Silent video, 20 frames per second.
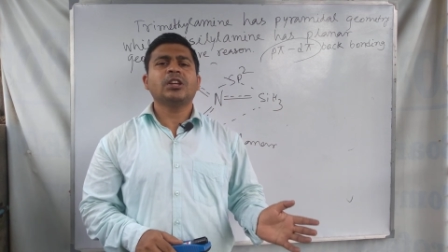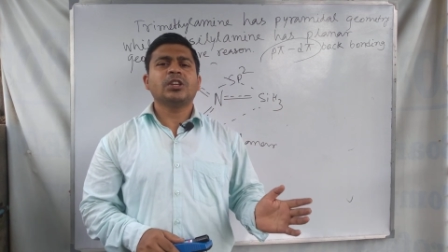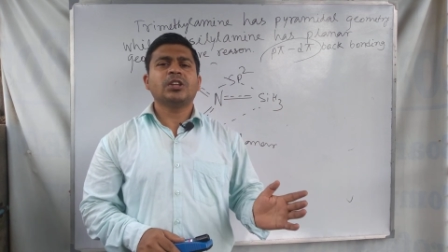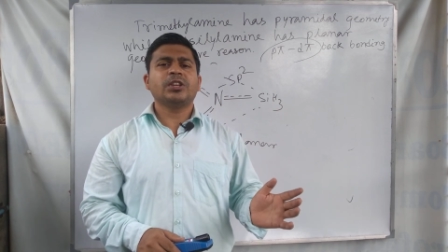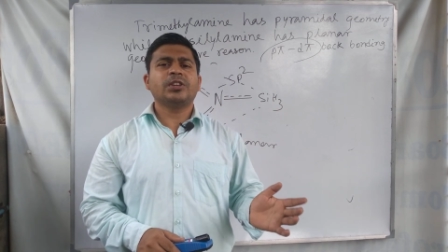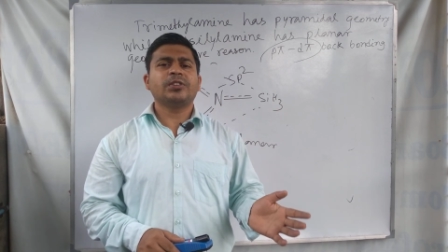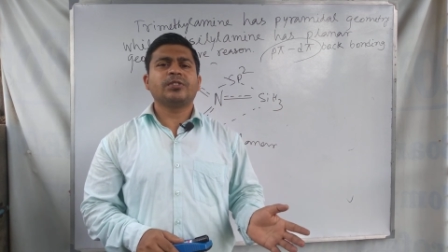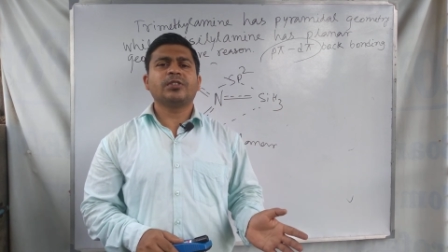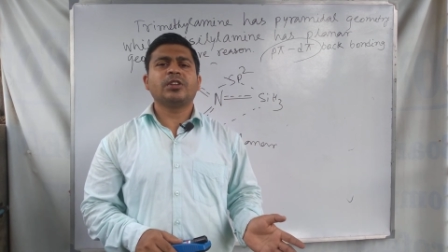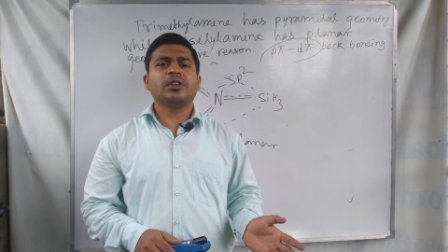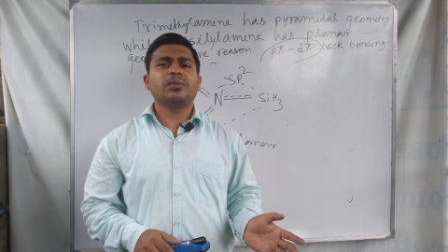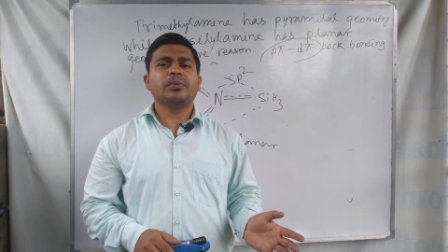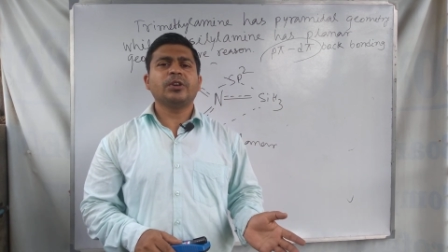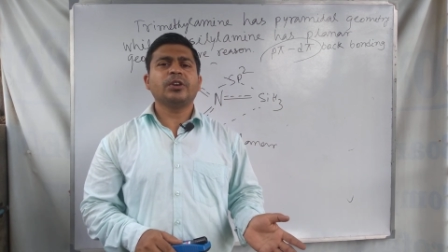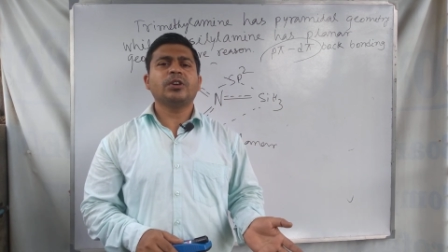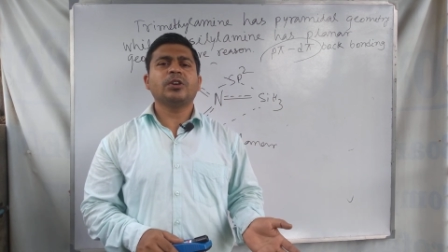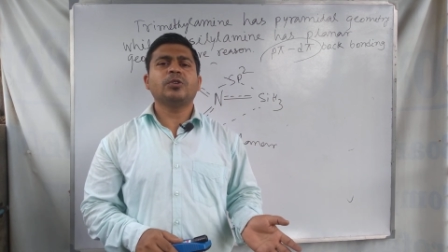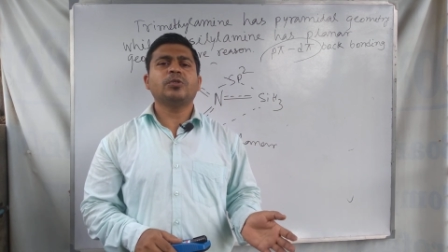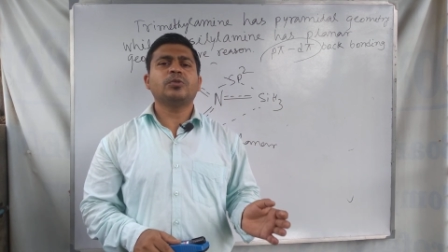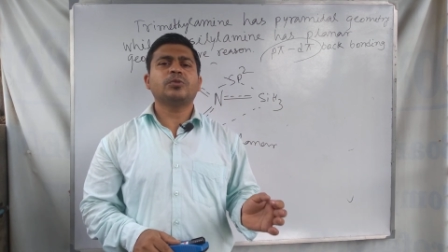is
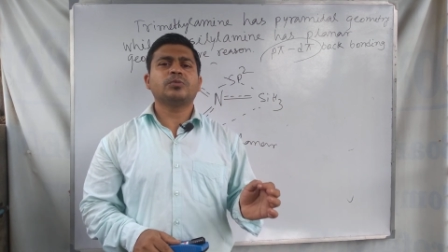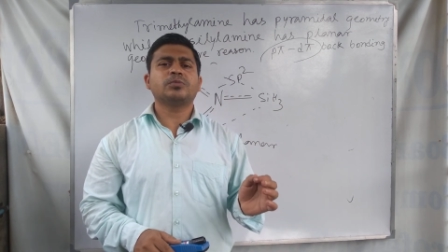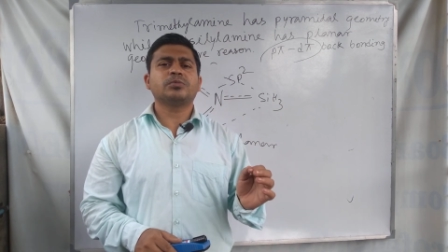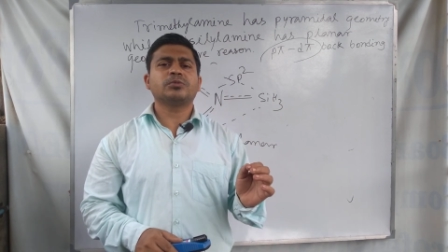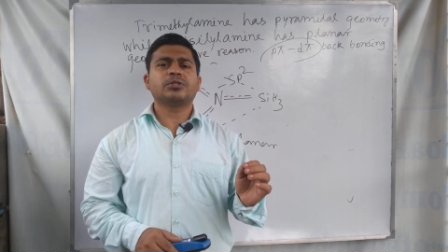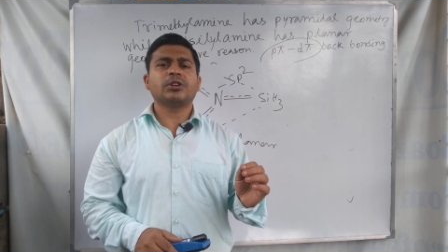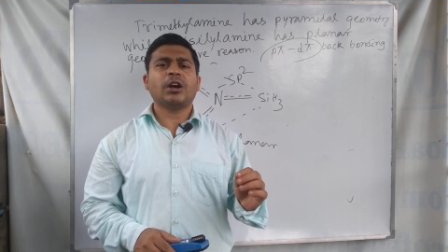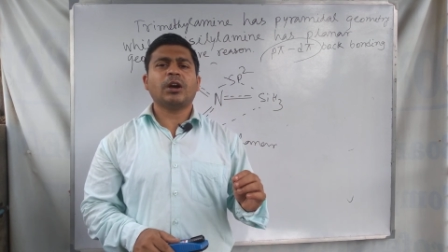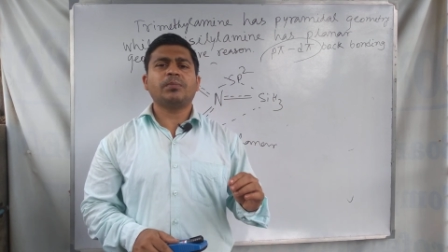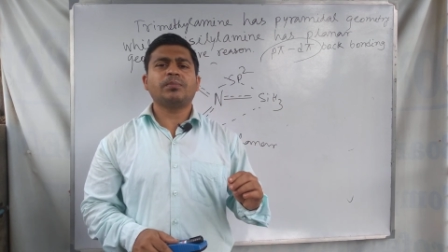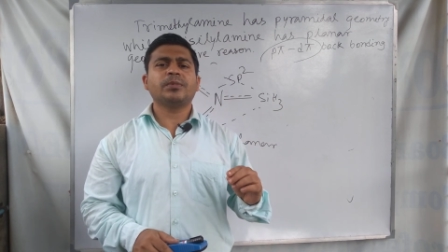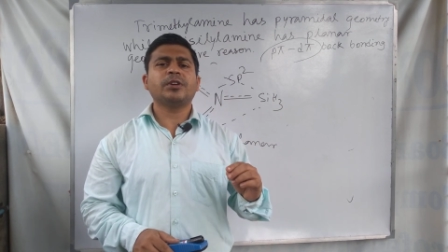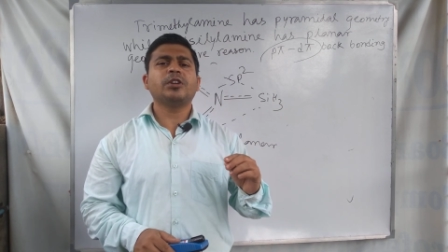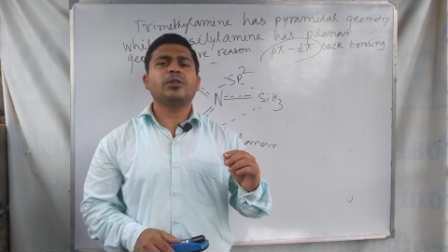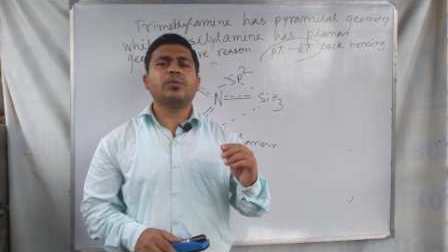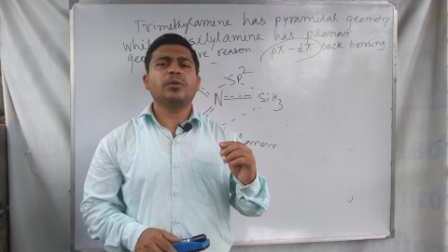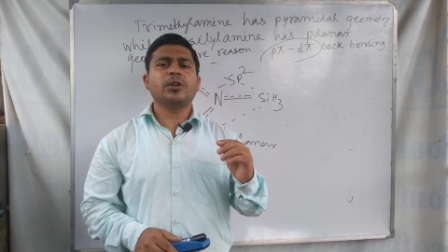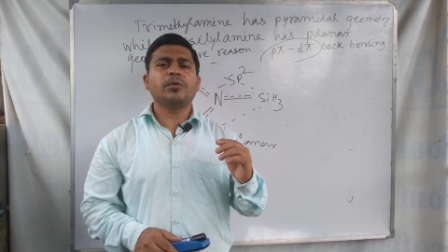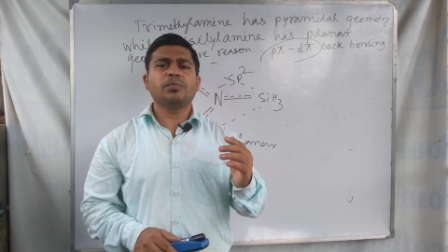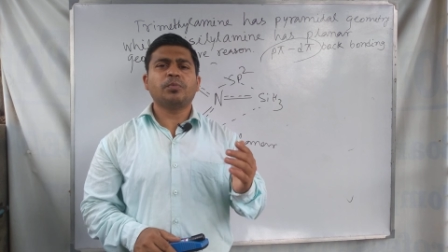giving you some
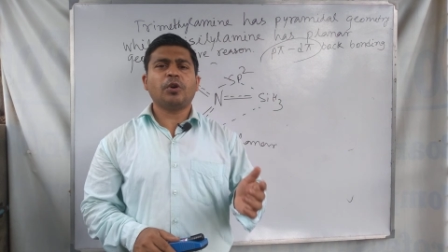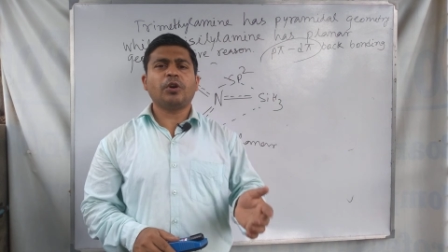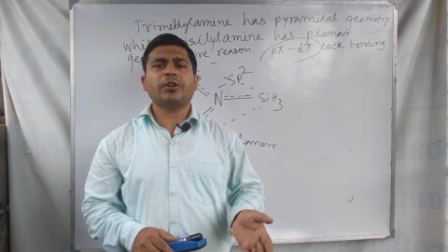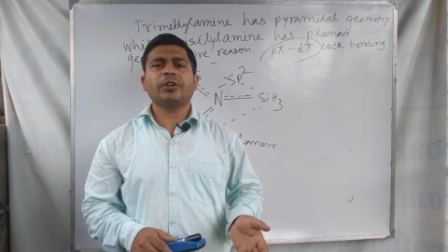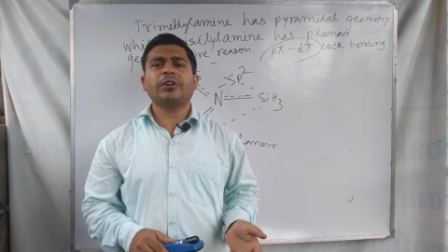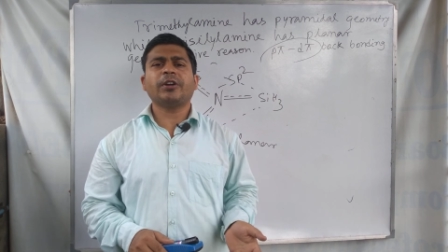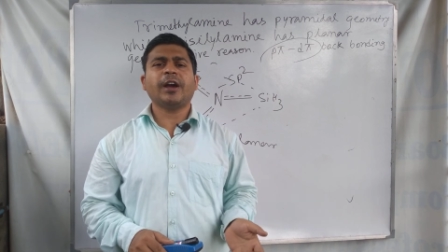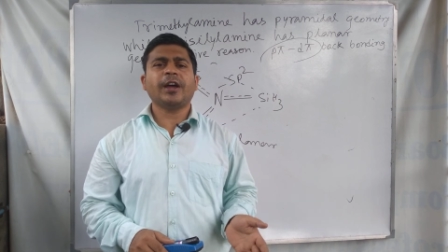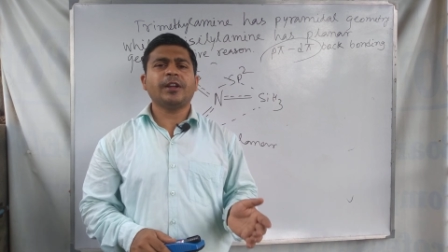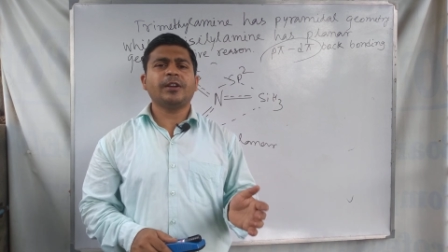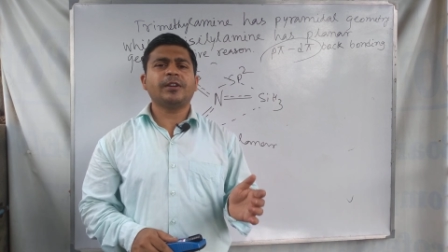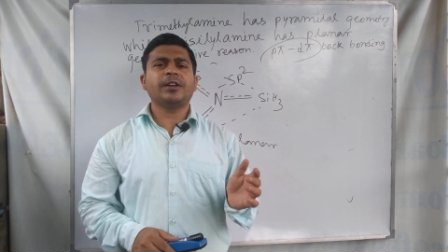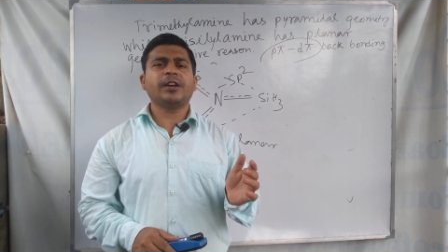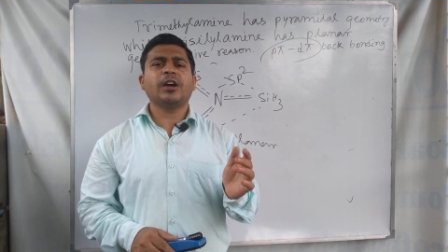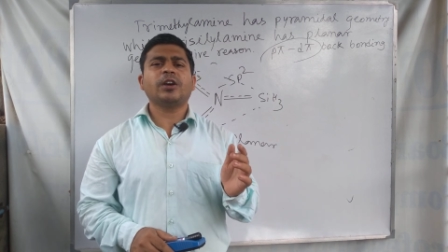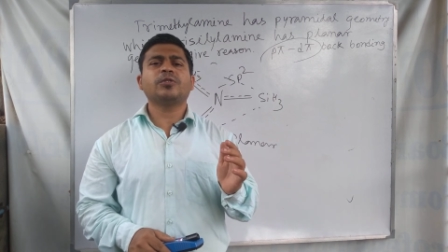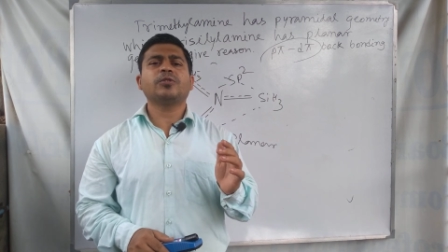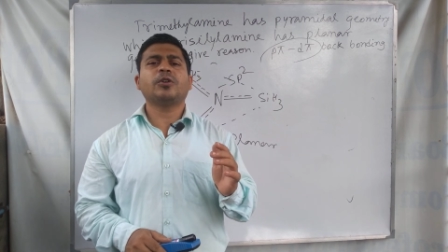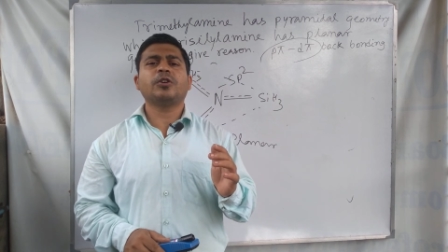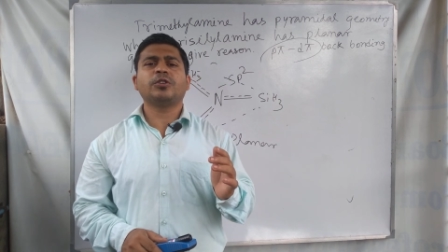important
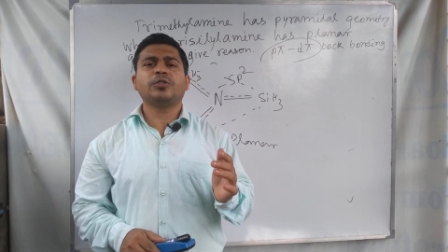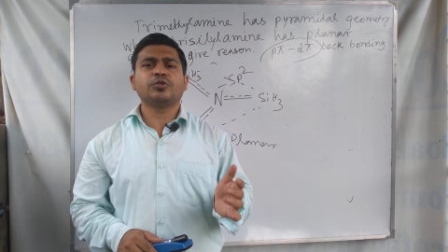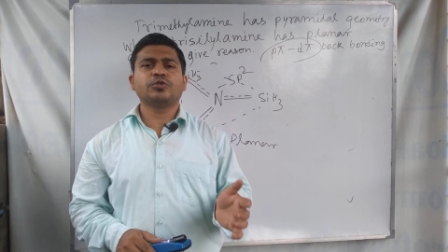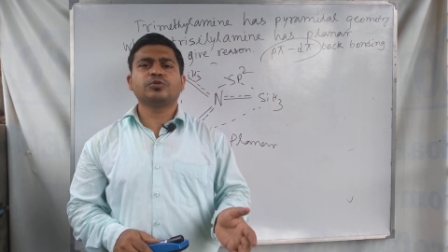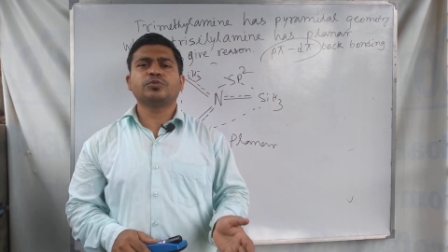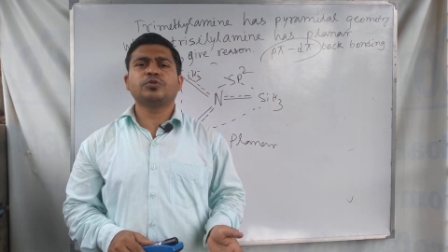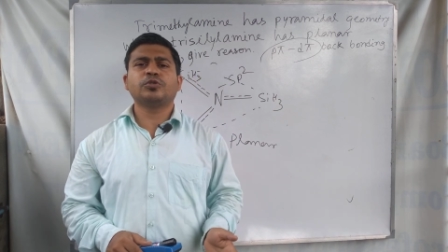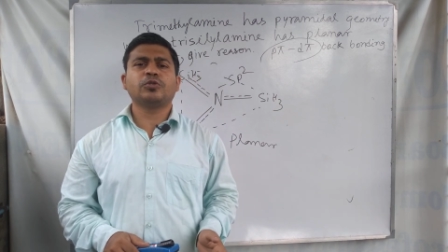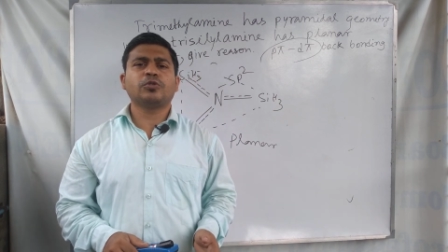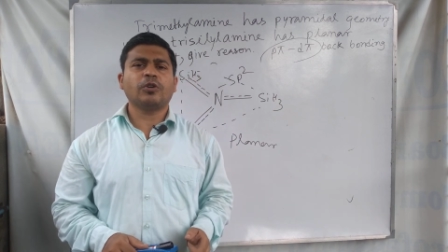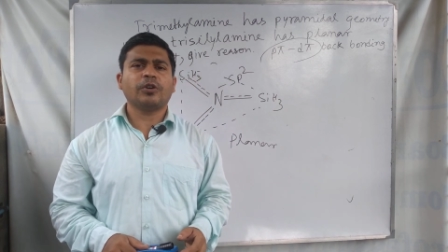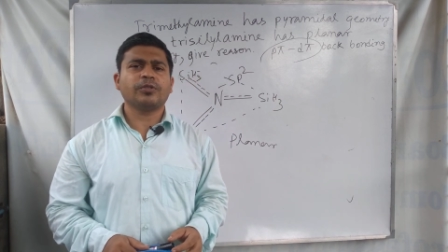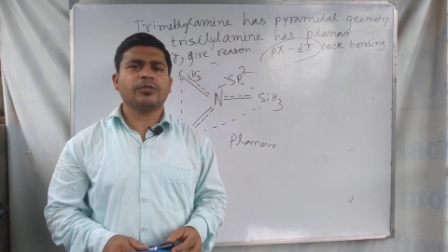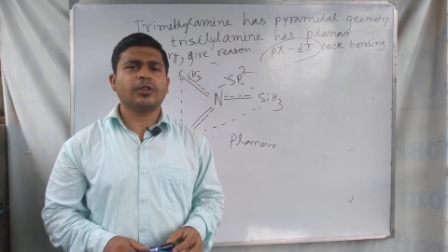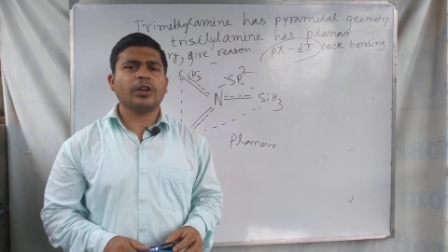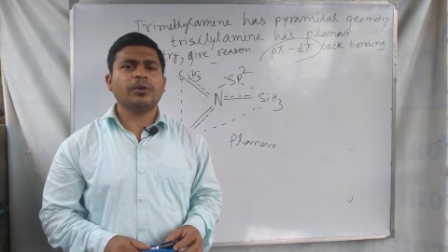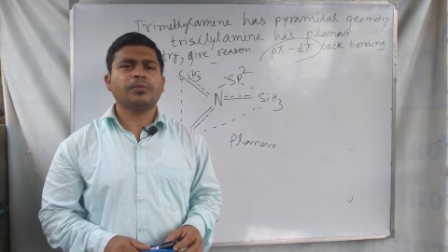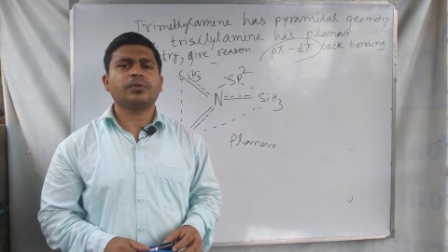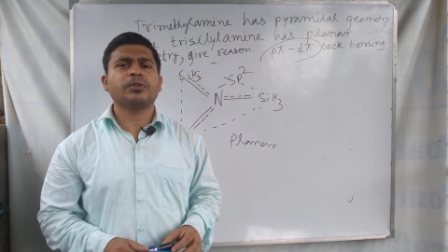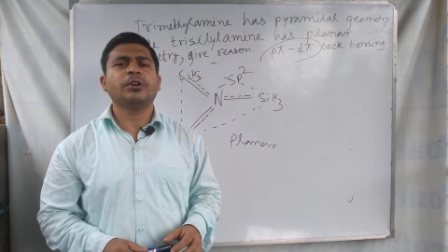ideas or useful
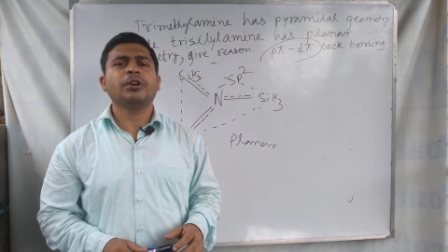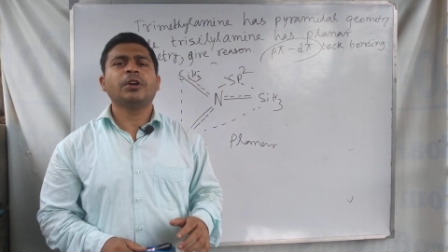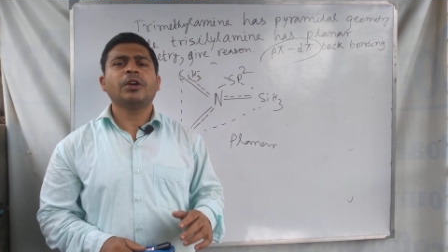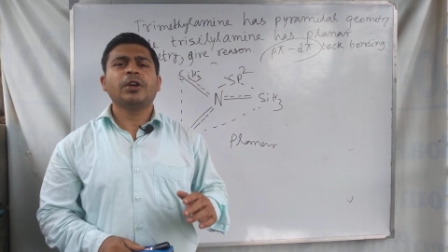concepts,